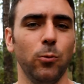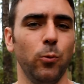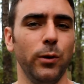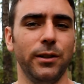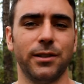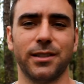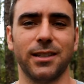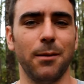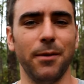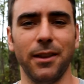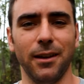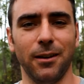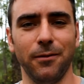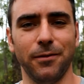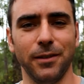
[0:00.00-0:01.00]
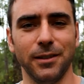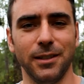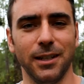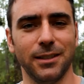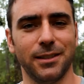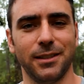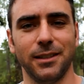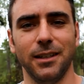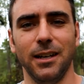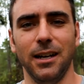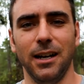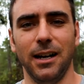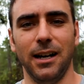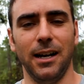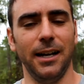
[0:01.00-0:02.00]
with some of the physics.
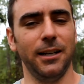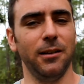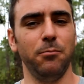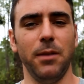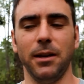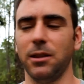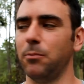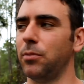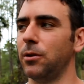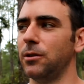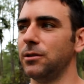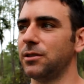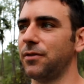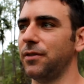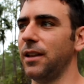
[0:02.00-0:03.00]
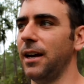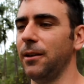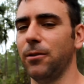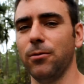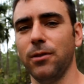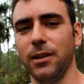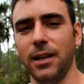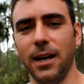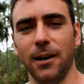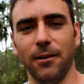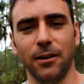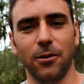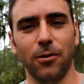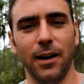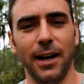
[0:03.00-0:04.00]
I could make the birds fly through the air
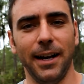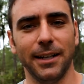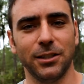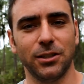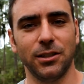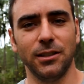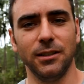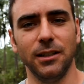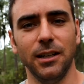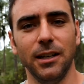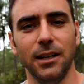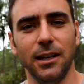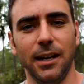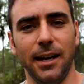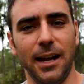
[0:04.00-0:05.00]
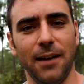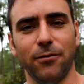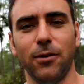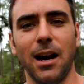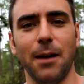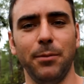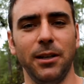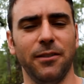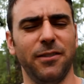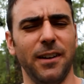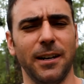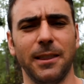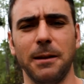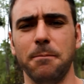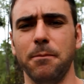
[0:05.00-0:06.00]
and crash and have gravity
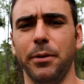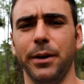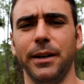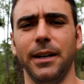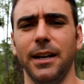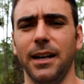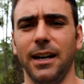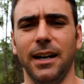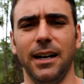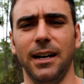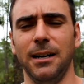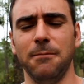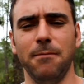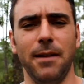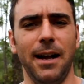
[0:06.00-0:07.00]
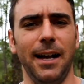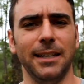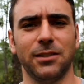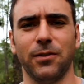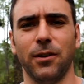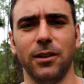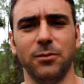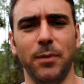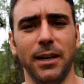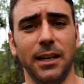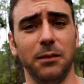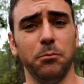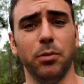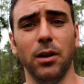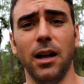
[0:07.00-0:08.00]
affect them, but as far as
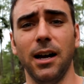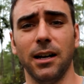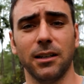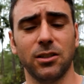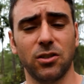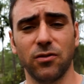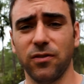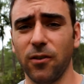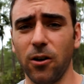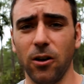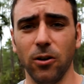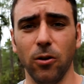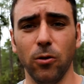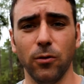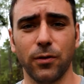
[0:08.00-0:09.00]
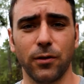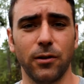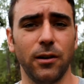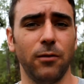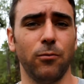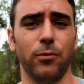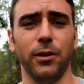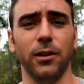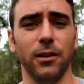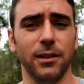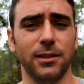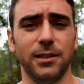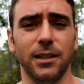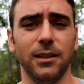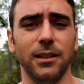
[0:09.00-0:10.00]
making blocks fall over
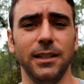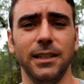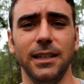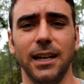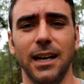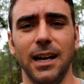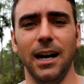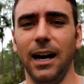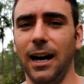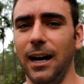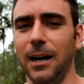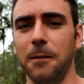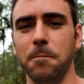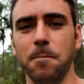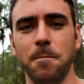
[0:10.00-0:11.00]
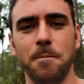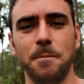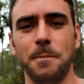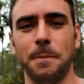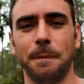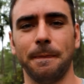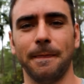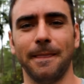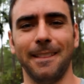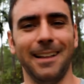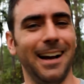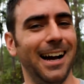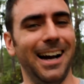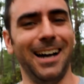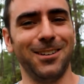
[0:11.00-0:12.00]
realistically, I
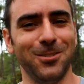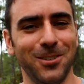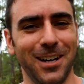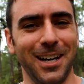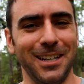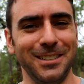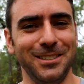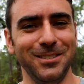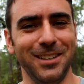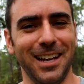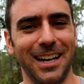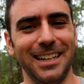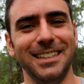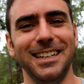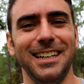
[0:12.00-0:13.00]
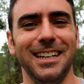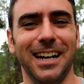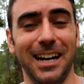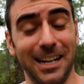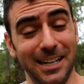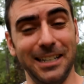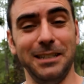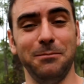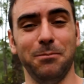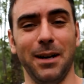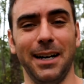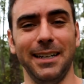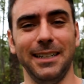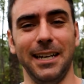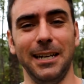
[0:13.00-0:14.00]
don't know how to do that in
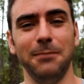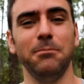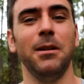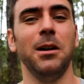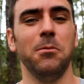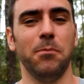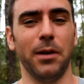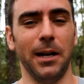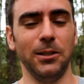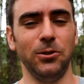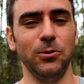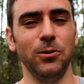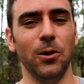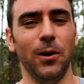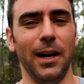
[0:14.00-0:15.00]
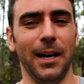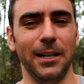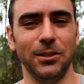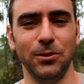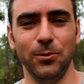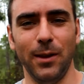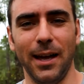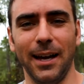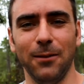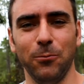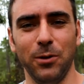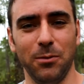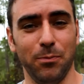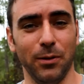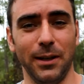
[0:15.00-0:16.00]
Pygame, but I do know how to do that
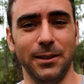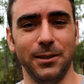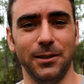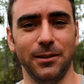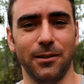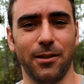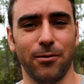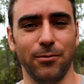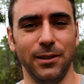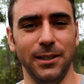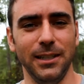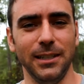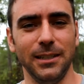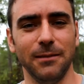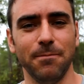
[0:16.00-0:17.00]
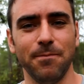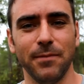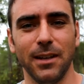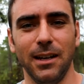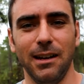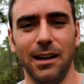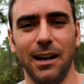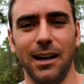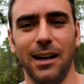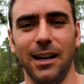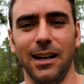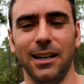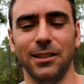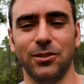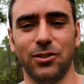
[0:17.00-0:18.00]
with Blender 3D.
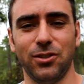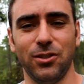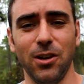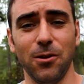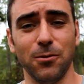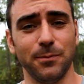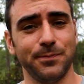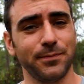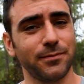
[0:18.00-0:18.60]
So